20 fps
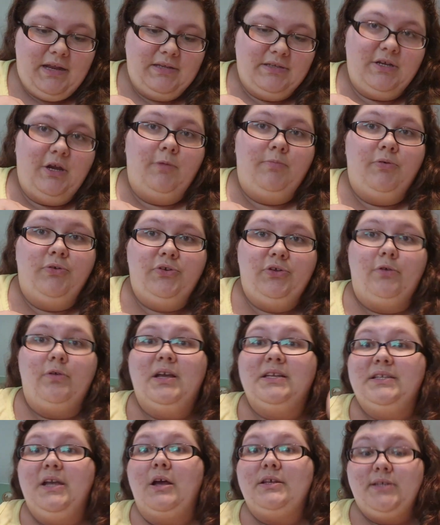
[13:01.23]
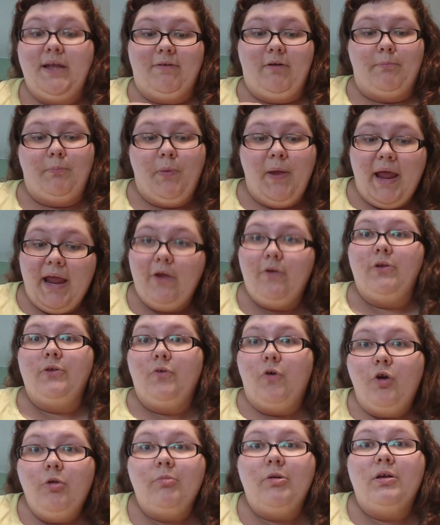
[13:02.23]
to start Purdue, because they also have a
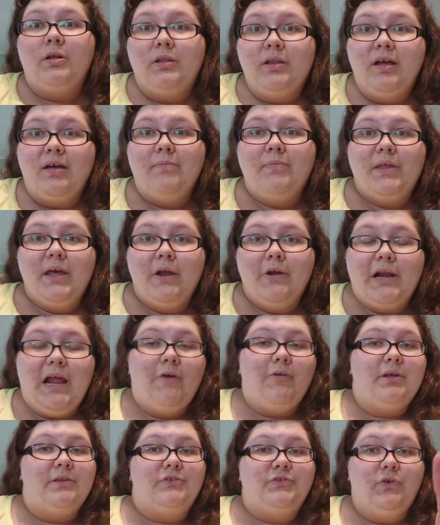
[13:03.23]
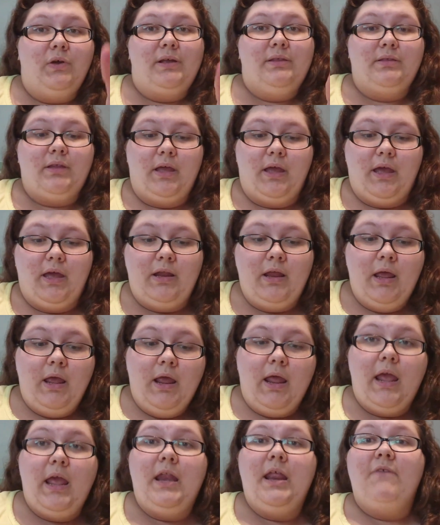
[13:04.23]
paranormal club there, and I want to join that.
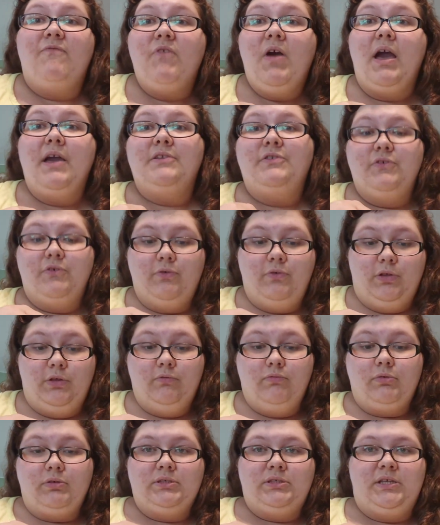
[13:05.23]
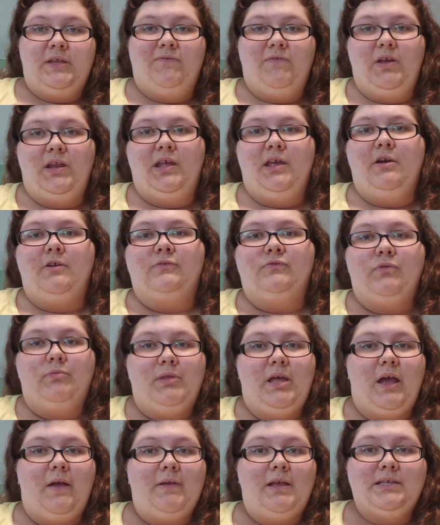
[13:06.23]
And if I do, you will see videos from
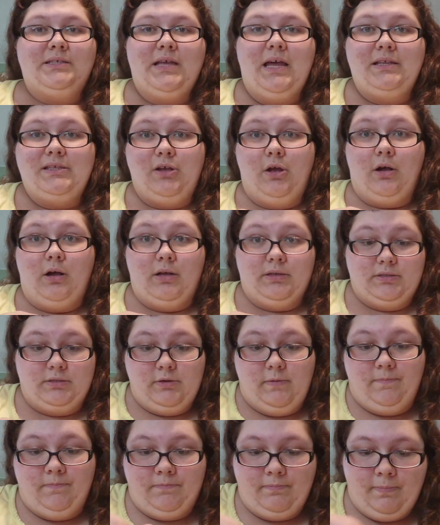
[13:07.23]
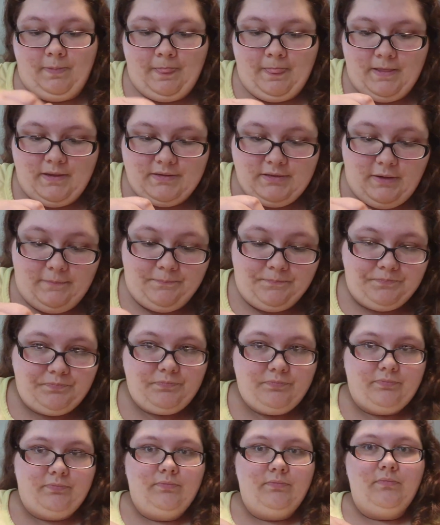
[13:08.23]
that, because that's awesome. So,
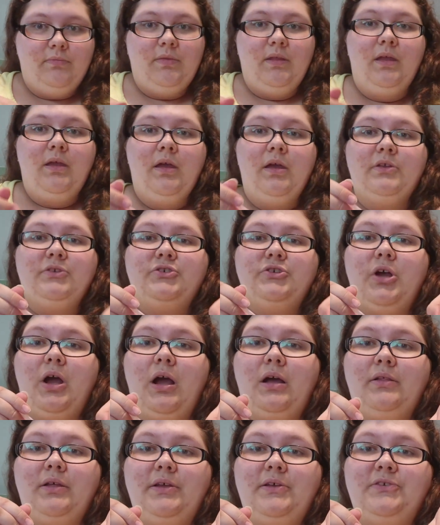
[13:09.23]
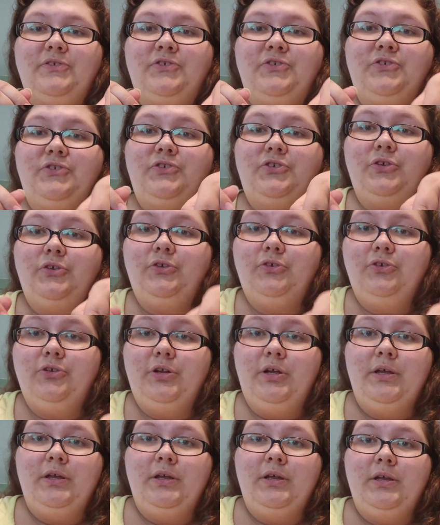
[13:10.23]
chocolate is
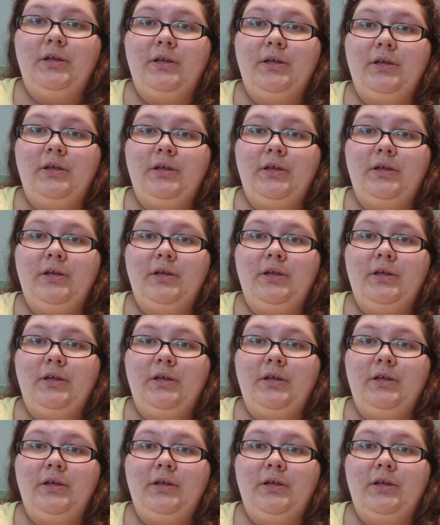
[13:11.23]
stirred. Let's get a